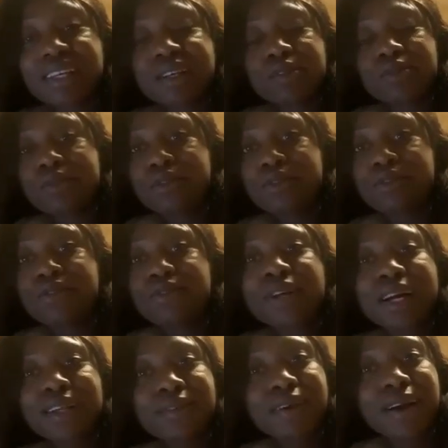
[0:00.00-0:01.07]
So you
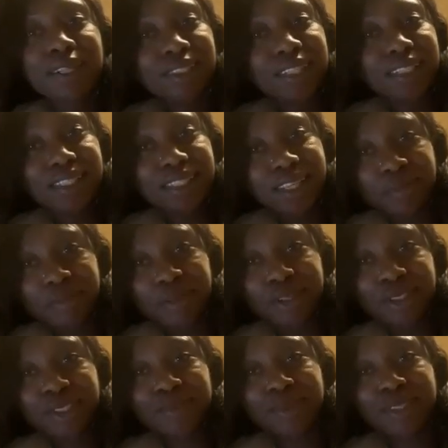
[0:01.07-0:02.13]
cannot actually say
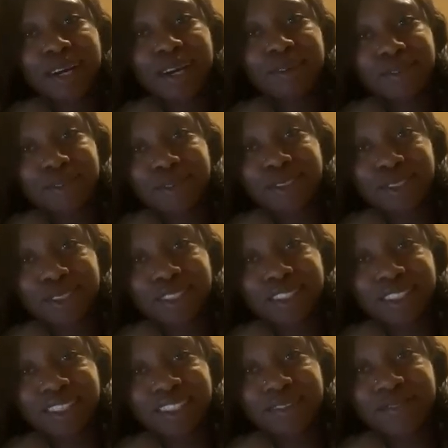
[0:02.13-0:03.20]
much, but you have to,
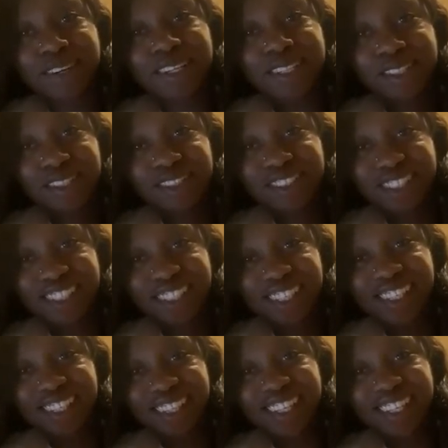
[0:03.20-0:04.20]
it's a very tricky